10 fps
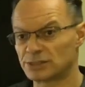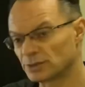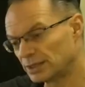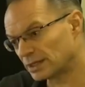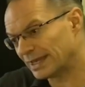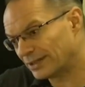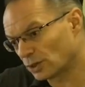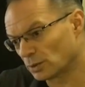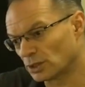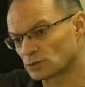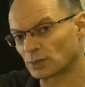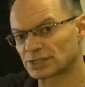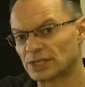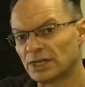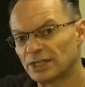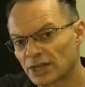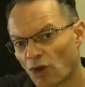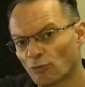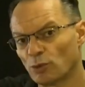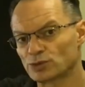So in other words, the
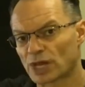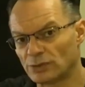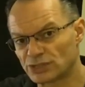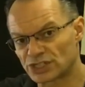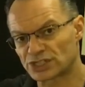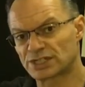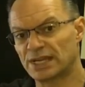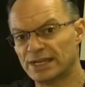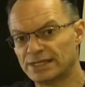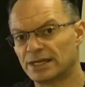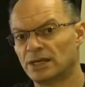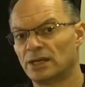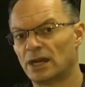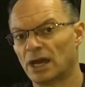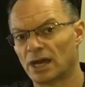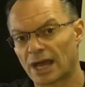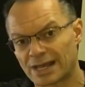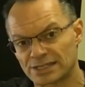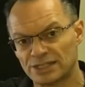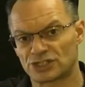golf ball's going to skid
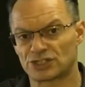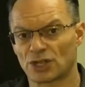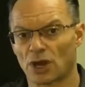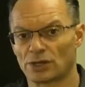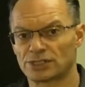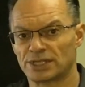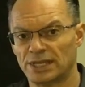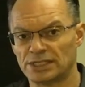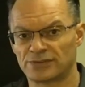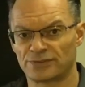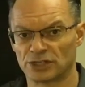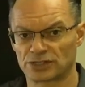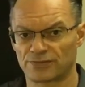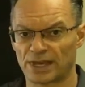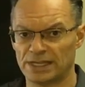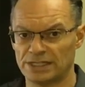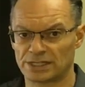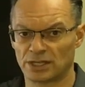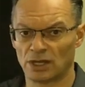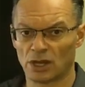as it starts its first
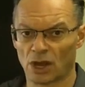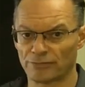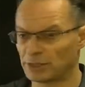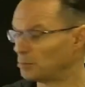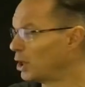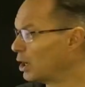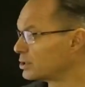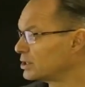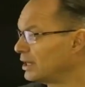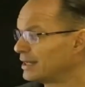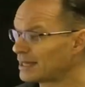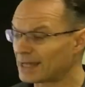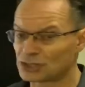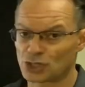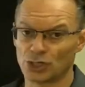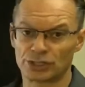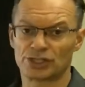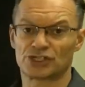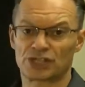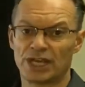phase of the putt. That's
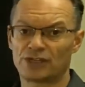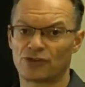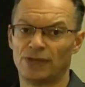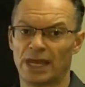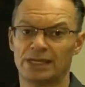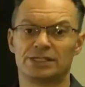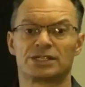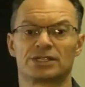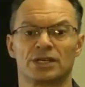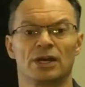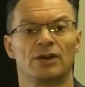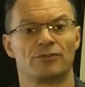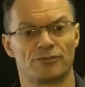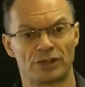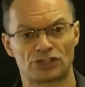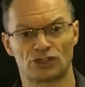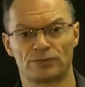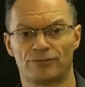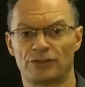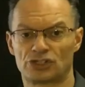good. Skid creates friction,
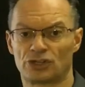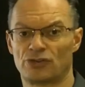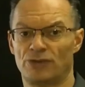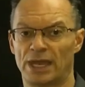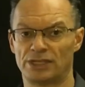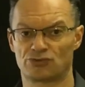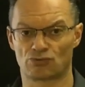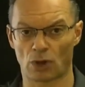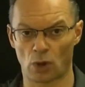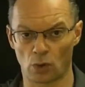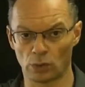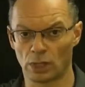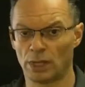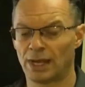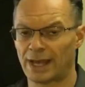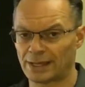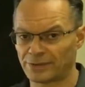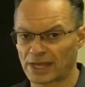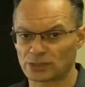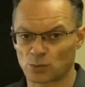friction creates roll,
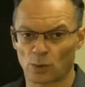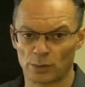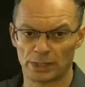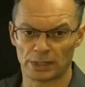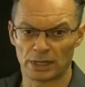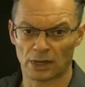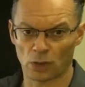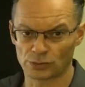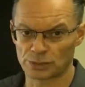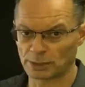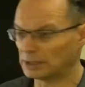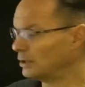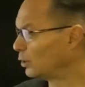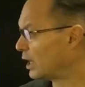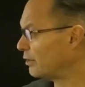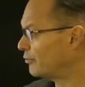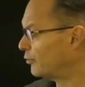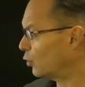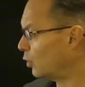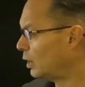and that's what we're ultimately looking
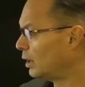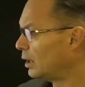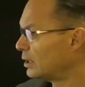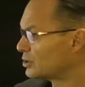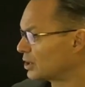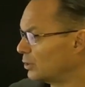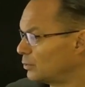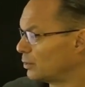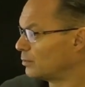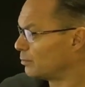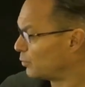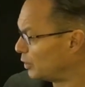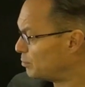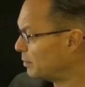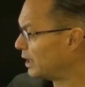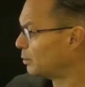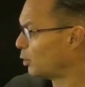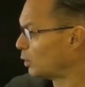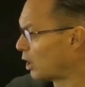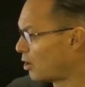for. So with
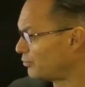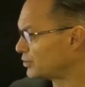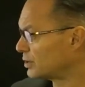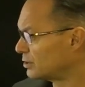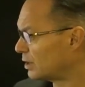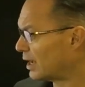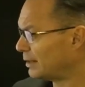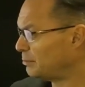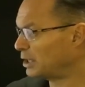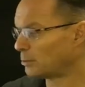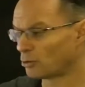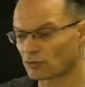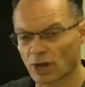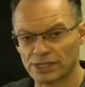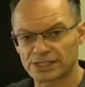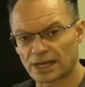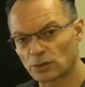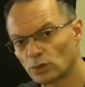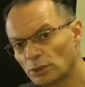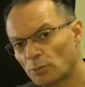minimal loft and minimal rise
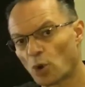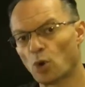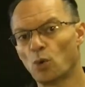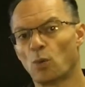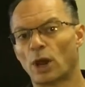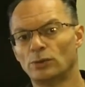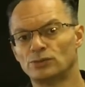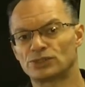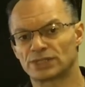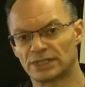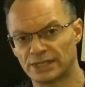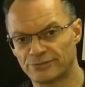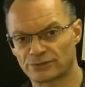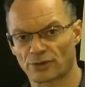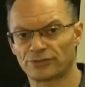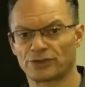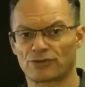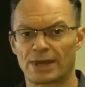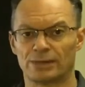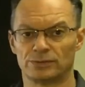angle, the ball won't lift off the
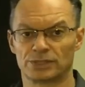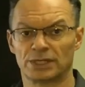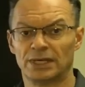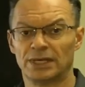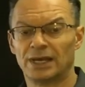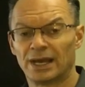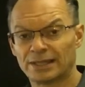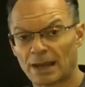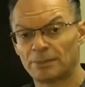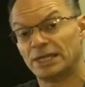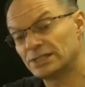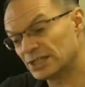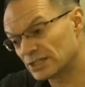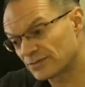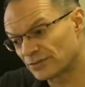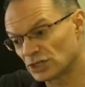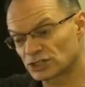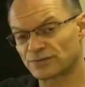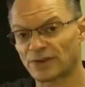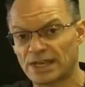ground, and that means its
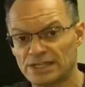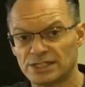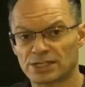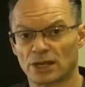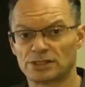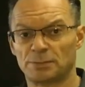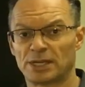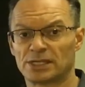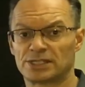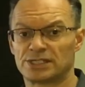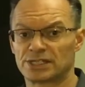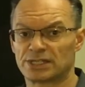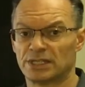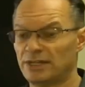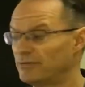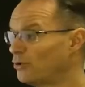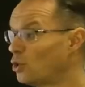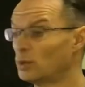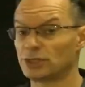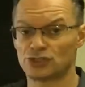first phase is going to be consistently
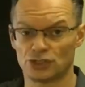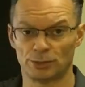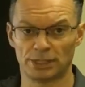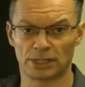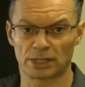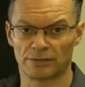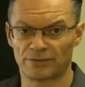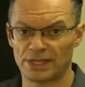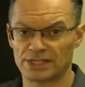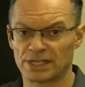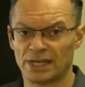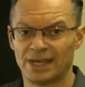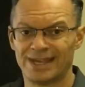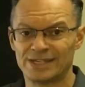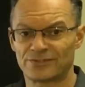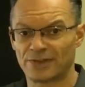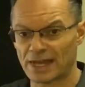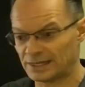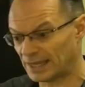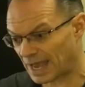forward, assuming the club face is
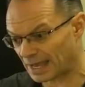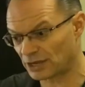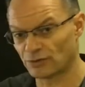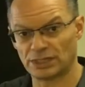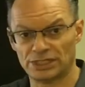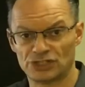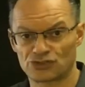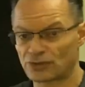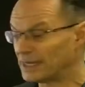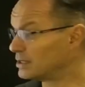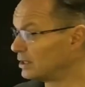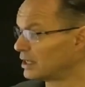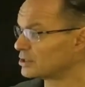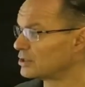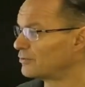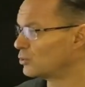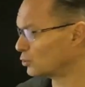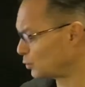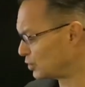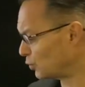fairly accurately straight, and that's, of
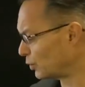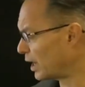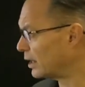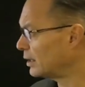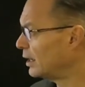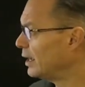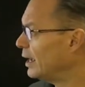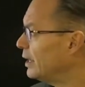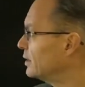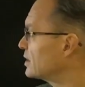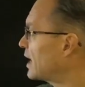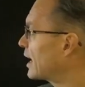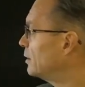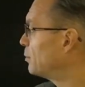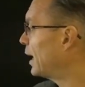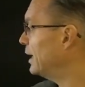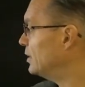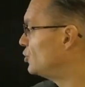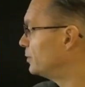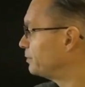course, we saw that in the second page.